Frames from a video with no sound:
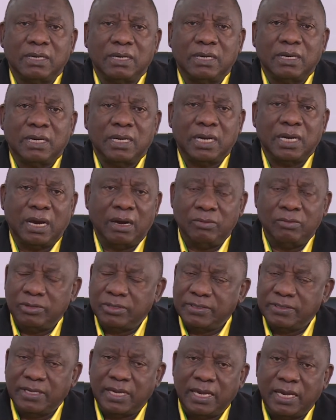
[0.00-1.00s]
and I would
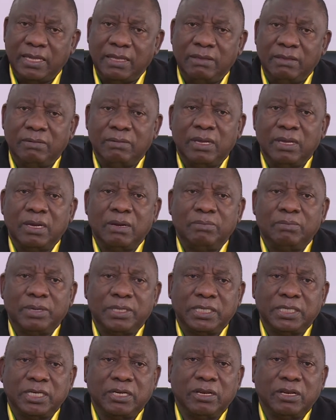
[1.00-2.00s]
say
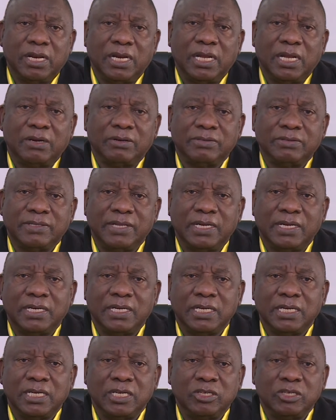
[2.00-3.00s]
particularly
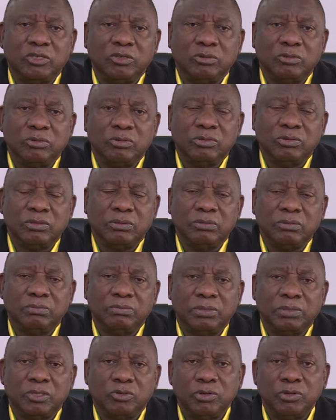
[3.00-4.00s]
outstanding issues
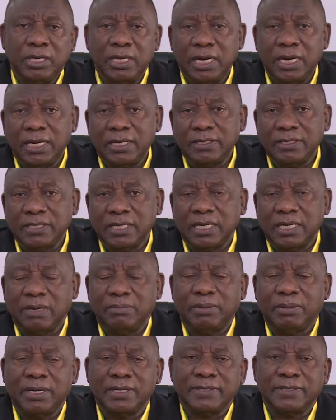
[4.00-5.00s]
between us and
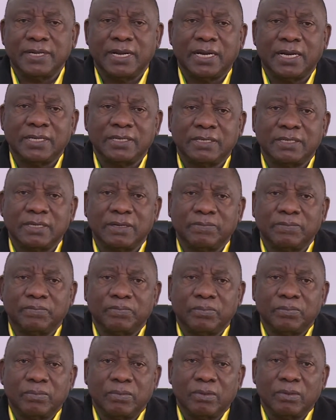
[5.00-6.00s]
amongst us
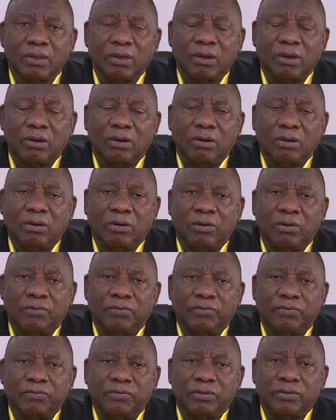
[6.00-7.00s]
of
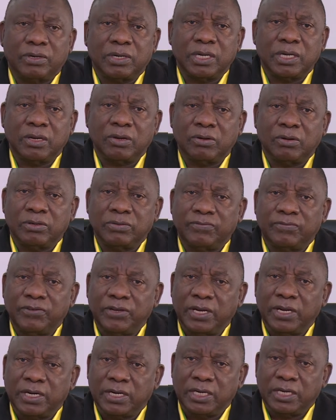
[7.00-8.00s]

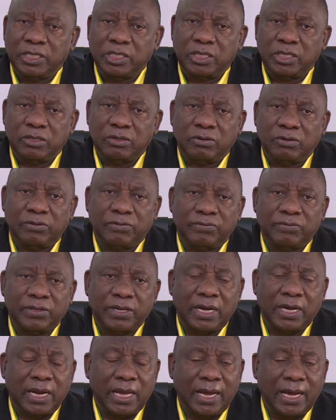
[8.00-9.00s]
reconfiguration of
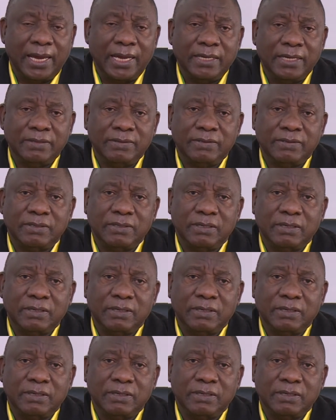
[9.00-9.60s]
the alliance,